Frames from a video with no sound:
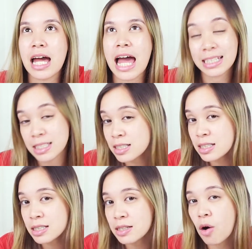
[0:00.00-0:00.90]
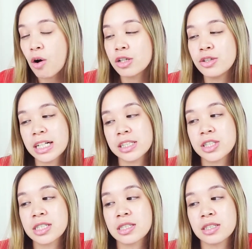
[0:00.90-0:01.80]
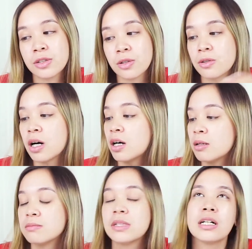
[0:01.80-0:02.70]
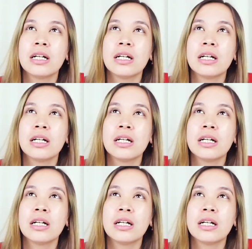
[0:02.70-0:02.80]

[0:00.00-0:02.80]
essence, or you can just, you know,